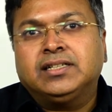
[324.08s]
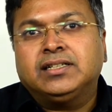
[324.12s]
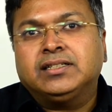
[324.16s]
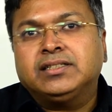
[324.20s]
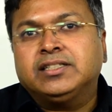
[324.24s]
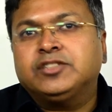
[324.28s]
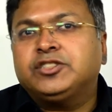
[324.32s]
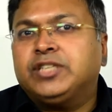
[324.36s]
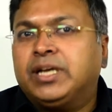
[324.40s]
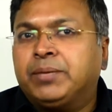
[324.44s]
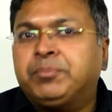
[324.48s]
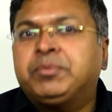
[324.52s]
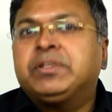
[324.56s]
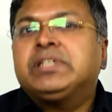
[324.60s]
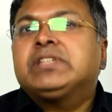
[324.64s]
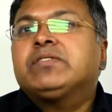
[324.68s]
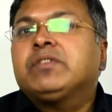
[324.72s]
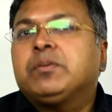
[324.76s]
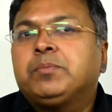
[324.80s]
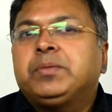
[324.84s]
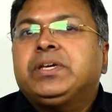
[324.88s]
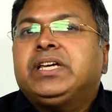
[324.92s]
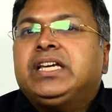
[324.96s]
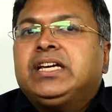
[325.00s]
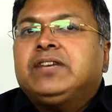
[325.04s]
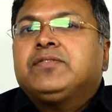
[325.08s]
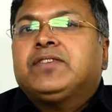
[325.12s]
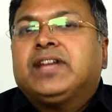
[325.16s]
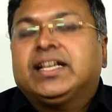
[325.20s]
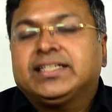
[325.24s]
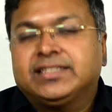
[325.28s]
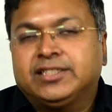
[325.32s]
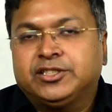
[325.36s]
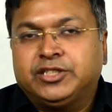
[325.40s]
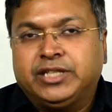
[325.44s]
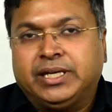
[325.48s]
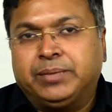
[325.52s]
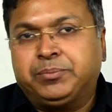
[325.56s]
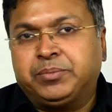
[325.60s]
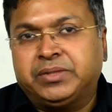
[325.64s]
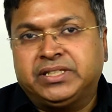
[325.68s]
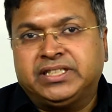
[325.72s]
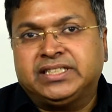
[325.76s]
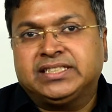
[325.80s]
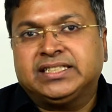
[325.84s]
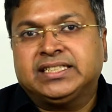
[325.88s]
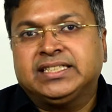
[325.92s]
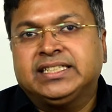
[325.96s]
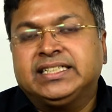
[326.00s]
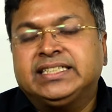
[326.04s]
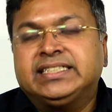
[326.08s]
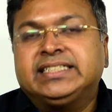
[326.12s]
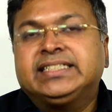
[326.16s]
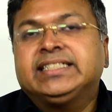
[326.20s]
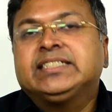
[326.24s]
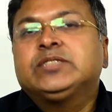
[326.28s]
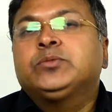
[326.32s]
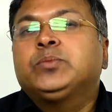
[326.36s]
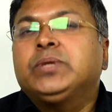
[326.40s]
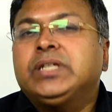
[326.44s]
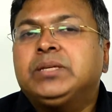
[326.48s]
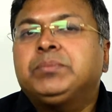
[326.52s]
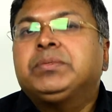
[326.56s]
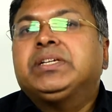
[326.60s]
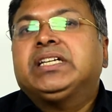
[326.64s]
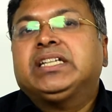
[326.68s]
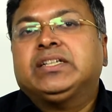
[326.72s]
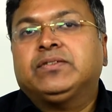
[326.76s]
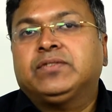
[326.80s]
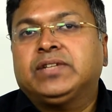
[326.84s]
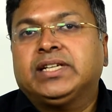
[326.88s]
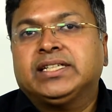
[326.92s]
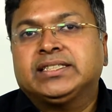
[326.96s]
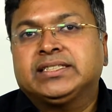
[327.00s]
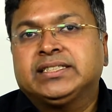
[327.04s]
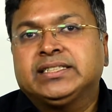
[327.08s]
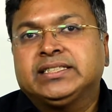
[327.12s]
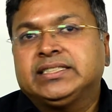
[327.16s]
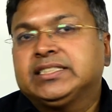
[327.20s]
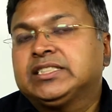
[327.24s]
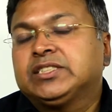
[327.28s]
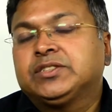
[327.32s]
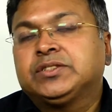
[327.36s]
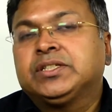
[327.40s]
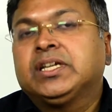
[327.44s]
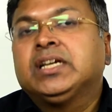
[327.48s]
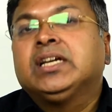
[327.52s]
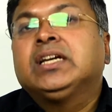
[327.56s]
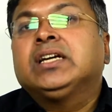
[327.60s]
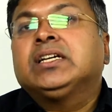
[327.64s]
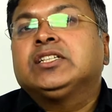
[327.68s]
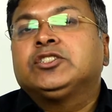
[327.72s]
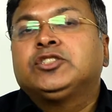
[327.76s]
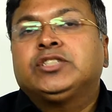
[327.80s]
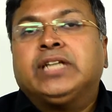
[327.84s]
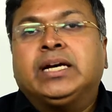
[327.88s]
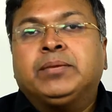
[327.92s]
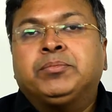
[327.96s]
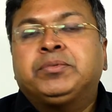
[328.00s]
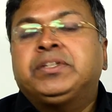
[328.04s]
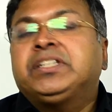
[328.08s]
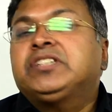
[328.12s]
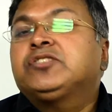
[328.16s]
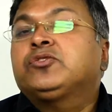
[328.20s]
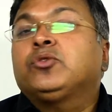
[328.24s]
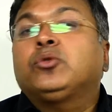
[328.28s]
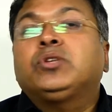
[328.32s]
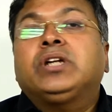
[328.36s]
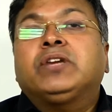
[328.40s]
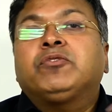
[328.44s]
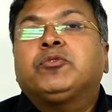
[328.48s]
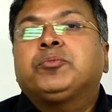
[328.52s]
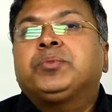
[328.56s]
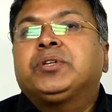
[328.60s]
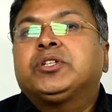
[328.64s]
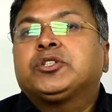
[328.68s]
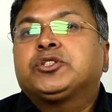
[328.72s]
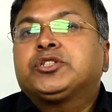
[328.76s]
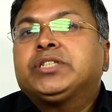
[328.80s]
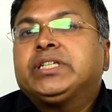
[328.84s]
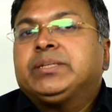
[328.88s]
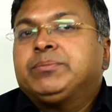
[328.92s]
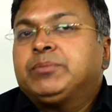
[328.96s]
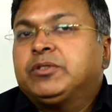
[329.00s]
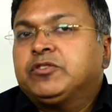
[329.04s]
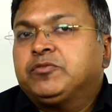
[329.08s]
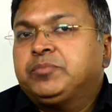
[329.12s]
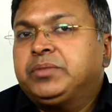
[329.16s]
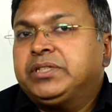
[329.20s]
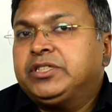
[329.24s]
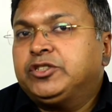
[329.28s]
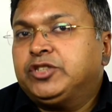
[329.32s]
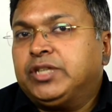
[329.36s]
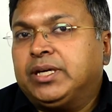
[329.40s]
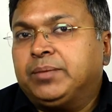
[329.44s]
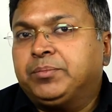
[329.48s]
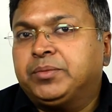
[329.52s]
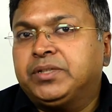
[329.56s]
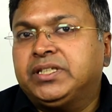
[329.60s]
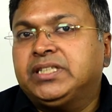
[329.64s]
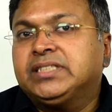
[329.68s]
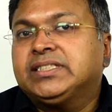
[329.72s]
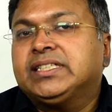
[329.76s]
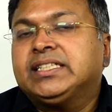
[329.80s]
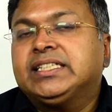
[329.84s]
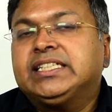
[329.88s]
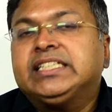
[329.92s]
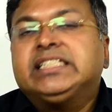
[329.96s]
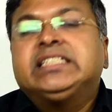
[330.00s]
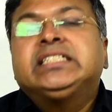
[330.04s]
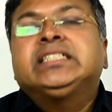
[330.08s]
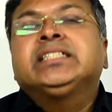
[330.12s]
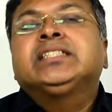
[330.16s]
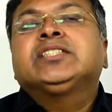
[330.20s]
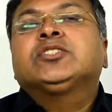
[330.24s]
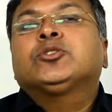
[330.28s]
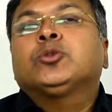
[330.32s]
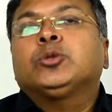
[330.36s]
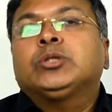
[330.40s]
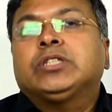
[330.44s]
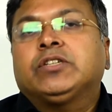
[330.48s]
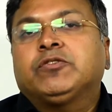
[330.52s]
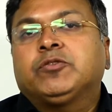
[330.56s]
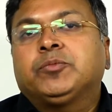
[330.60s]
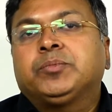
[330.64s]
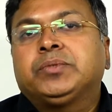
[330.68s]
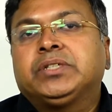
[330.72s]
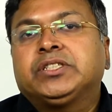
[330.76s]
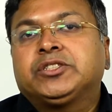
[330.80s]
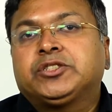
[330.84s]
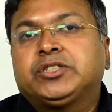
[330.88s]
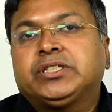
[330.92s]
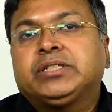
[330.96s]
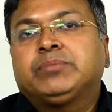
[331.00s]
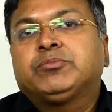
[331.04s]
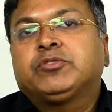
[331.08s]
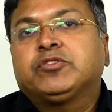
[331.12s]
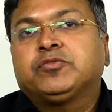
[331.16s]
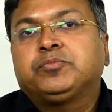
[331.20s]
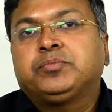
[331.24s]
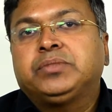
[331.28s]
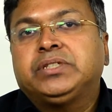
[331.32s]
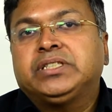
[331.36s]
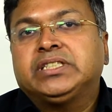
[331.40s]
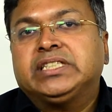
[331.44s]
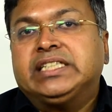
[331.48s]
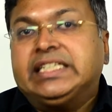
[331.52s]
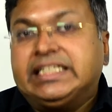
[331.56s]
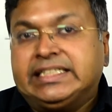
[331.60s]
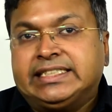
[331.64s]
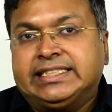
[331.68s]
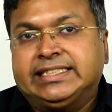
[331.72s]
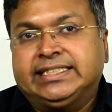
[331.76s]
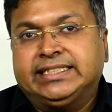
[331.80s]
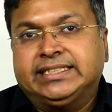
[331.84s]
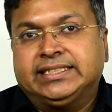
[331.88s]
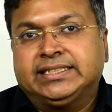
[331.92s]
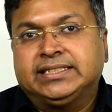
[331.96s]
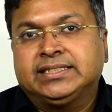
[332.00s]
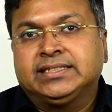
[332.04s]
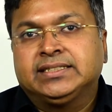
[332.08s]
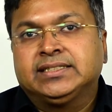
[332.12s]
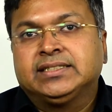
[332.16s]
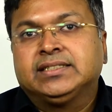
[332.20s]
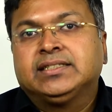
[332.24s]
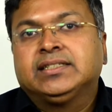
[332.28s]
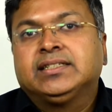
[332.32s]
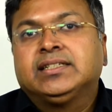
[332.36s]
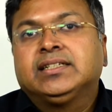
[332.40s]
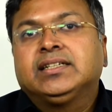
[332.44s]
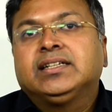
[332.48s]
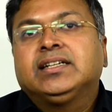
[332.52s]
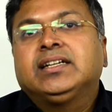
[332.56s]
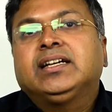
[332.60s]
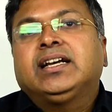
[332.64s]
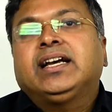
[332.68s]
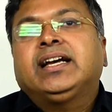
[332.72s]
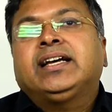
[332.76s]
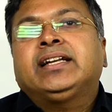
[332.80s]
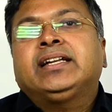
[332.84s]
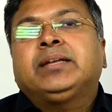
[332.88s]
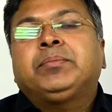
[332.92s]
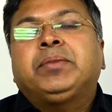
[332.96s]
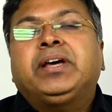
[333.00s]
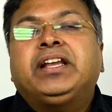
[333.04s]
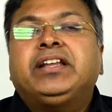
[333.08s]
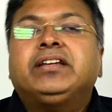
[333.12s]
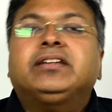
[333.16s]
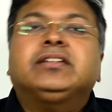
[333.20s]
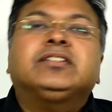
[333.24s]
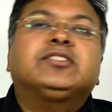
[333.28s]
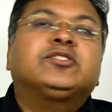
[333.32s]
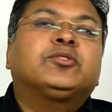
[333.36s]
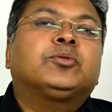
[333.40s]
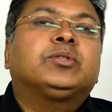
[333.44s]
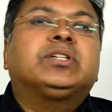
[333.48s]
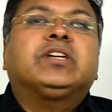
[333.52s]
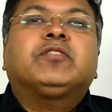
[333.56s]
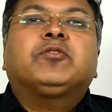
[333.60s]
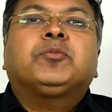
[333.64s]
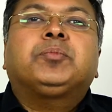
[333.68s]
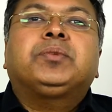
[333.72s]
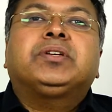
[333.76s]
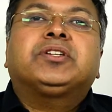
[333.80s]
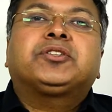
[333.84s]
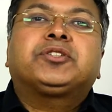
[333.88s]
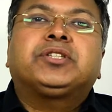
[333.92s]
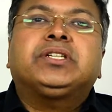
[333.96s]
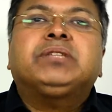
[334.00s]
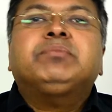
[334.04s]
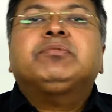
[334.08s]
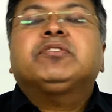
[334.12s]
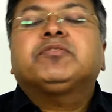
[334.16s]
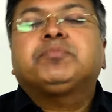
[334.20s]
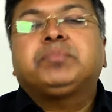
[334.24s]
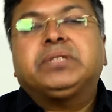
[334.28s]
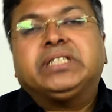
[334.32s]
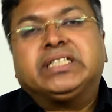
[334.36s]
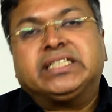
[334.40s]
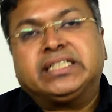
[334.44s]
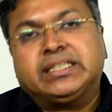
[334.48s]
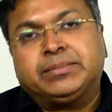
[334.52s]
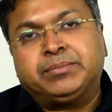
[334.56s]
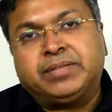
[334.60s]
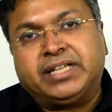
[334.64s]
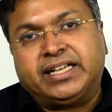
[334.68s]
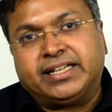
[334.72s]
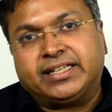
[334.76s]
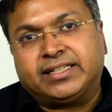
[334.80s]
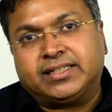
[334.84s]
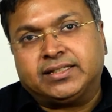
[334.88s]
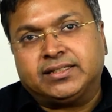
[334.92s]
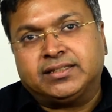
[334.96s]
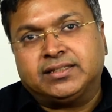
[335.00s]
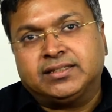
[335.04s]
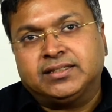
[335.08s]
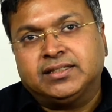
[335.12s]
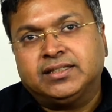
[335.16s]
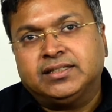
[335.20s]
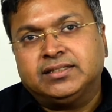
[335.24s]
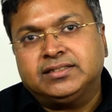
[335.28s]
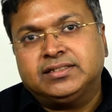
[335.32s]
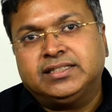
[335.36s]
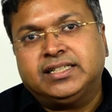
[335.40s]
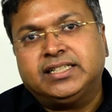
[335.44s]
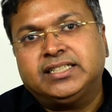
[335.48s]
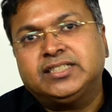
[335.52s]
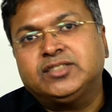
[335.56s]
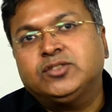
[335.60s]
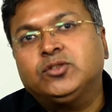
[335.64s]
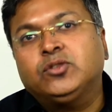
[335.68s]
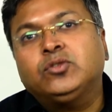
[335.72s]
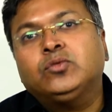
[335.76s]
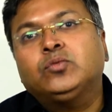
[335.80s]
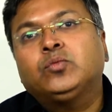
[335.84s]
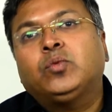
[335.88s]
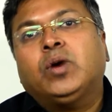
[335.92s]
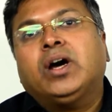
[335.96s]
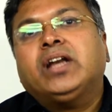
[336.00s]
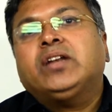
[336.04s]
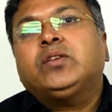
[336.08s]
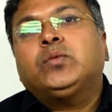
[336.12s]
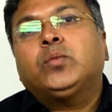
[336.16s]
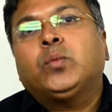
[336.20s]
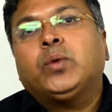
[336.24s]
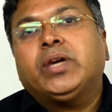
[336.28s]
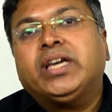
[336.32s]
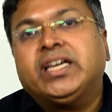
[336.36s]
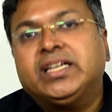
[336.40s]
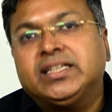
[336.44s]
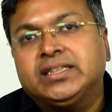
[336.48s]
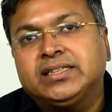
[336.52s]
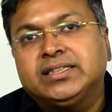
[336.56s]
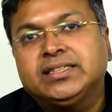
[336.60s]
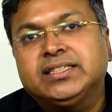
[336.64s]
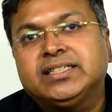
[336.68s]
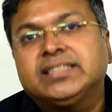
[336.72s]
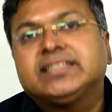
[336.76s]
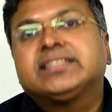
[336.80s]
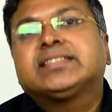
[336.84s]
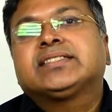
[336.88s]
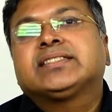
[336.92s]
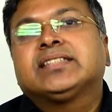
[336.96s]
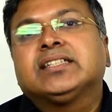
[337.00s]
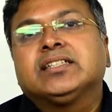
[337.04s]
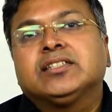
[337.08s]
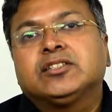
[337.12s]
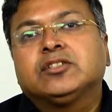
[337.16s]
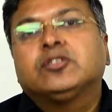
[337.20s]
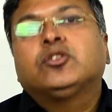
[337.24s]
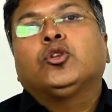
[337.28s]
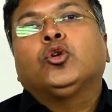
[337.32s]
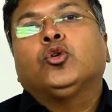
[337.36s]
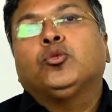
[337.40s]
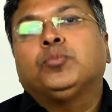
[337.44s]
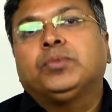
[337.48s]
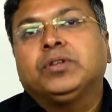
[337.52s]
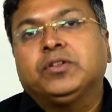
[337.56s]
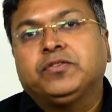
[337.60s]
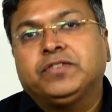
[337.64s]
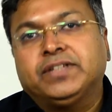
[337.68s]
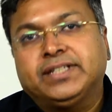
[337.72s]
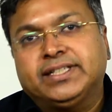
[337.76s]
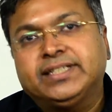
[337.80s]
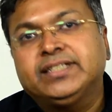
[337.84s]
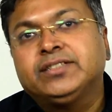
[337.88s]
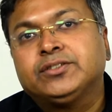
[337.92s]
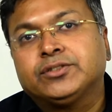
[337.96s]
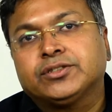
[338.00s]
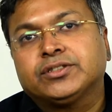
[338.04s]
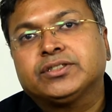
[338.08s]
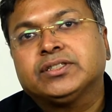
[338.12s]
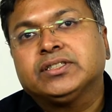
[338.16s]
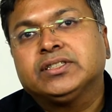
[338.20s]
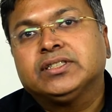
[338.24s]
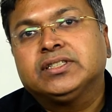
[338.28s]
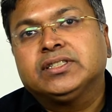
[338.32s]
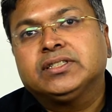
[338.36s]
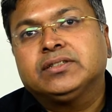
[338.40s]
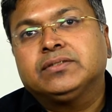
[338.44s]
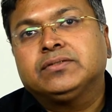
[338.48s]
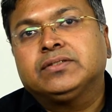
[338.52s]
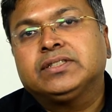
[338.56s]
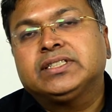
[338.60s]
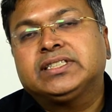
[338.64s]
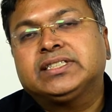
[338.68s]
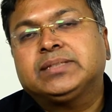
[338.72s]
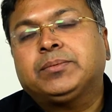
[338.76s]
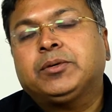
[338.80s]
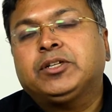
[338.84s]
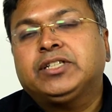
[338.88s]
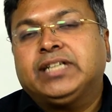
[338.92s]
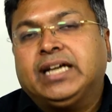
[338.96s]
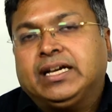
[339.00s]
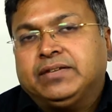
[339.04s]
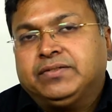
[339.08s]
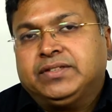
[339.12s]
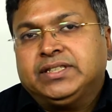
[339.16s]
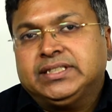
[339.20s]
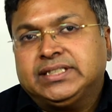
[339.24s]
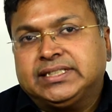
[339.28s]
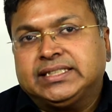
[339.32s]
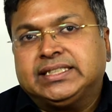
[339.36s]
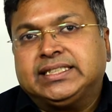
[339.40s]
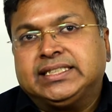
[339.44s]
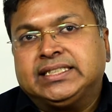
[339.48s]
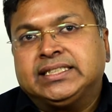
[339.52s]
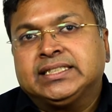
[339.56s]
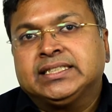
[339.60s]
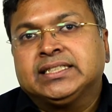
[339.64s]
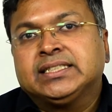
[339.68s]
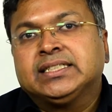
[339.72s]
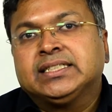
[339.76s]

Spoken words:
The Japanese will behave like the Japanese, and the Indians will behave like the Indians. Japanese don't have to be ashamed of being Japanese, and Indians don't have to be ashamed of being Indian. And Americans don't have to be ashamed of being American. There is no one way in this global village. It's about diversity.